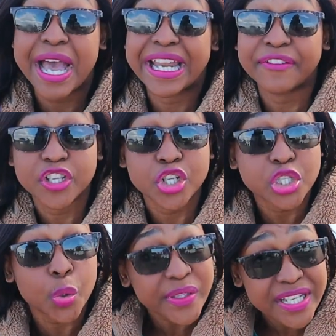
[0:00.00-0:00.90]
And if you
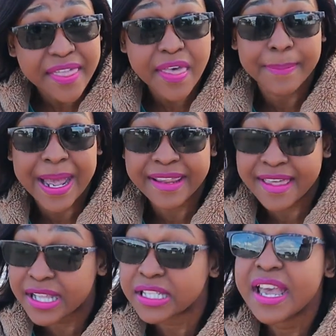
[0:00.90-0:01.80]
just quit on them like
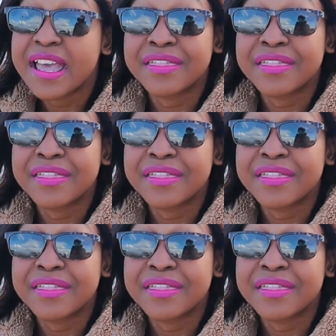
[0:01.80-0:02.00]
that,